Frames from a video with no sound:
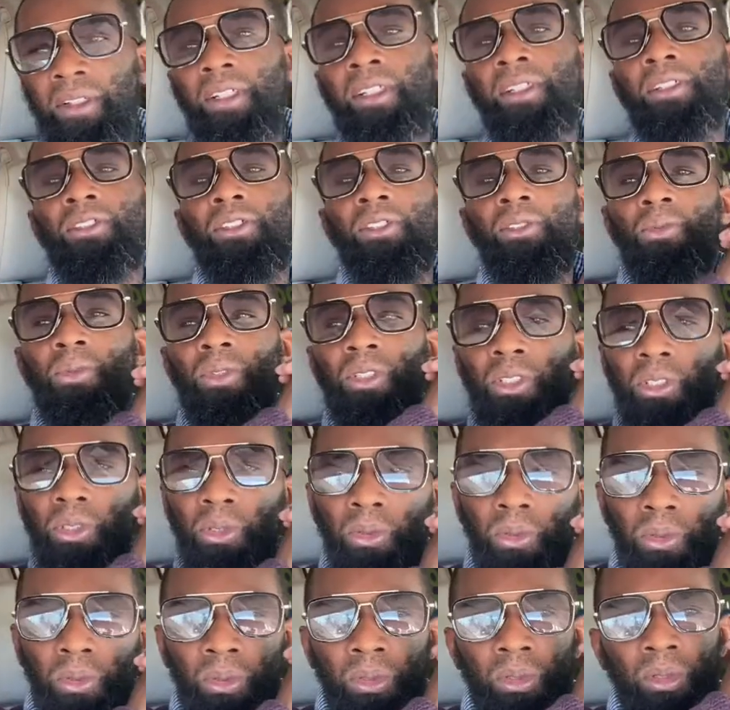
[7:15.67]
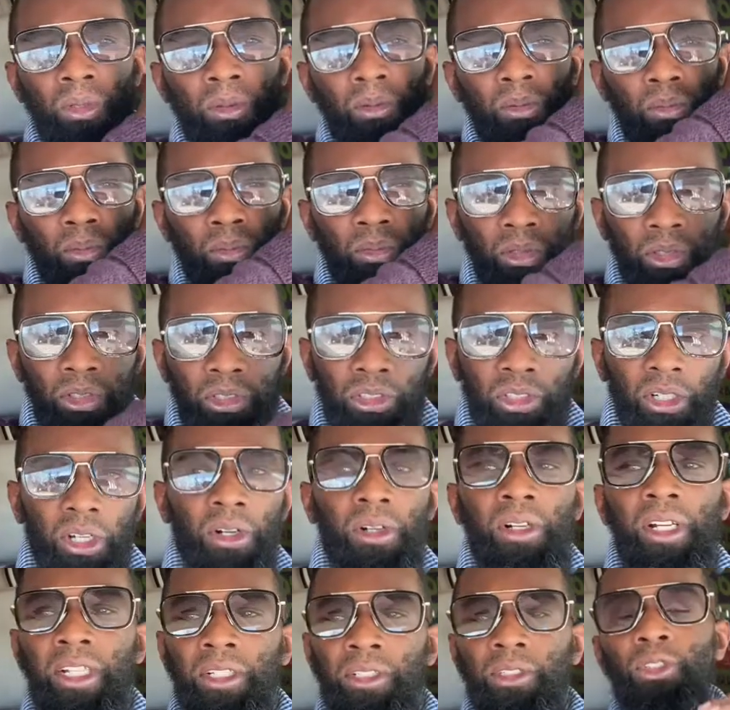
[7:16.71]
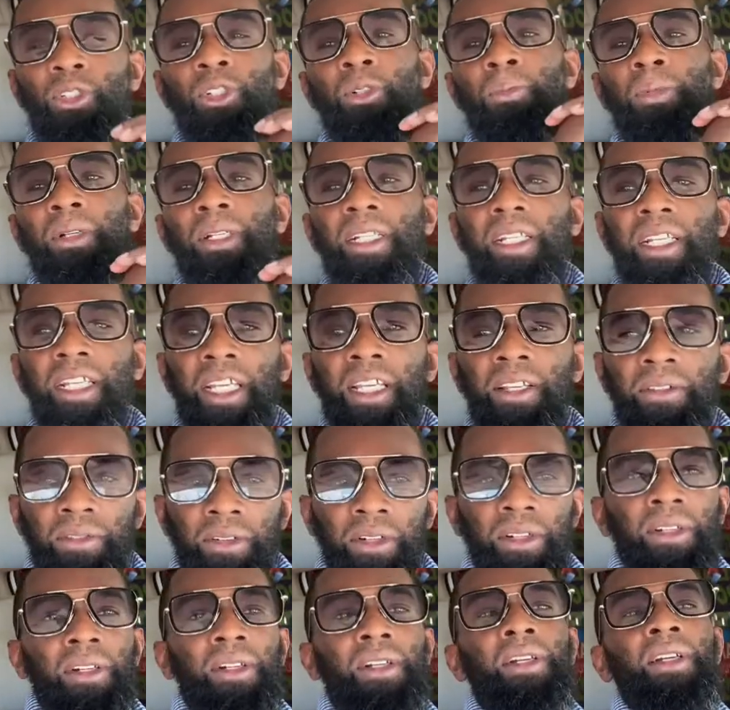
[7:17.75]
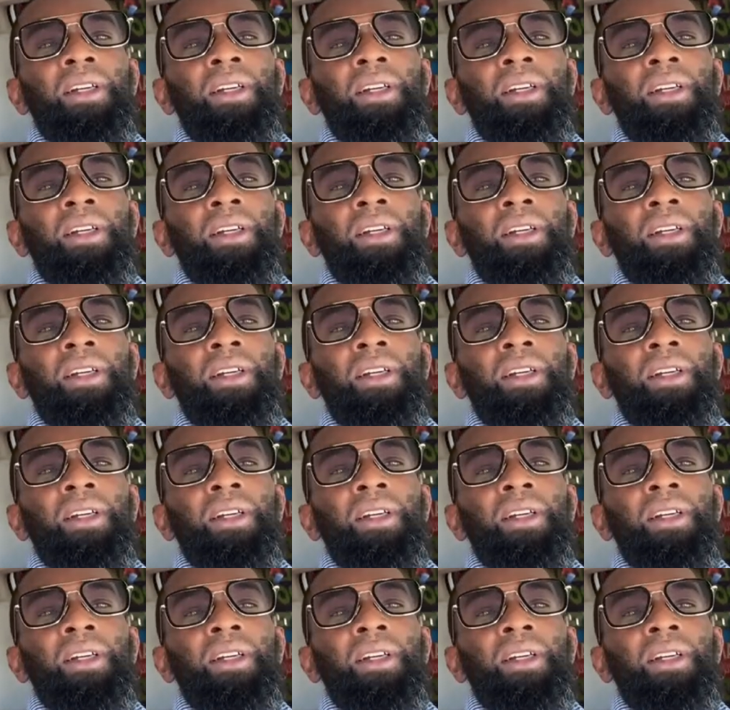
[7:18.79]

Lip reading: So when you show that you're a believer,